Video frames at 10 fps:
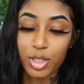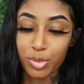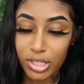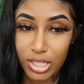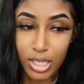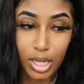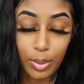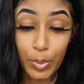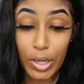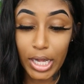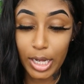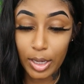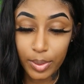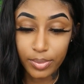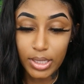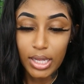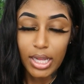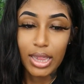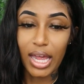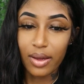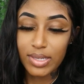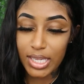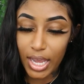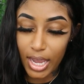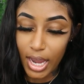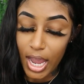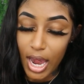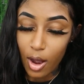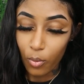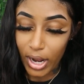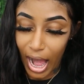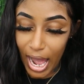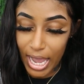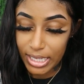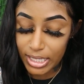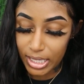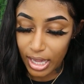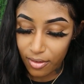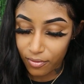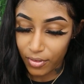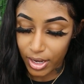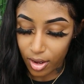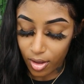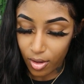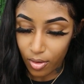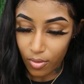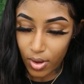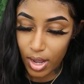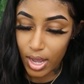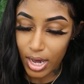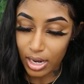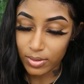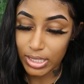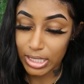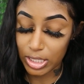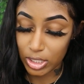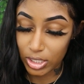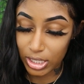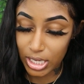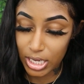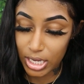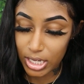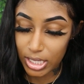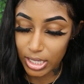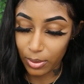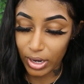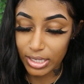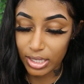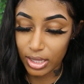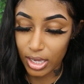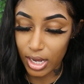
So let me just put this in here. But like I was saying, when I did that video, I was literally like, when I did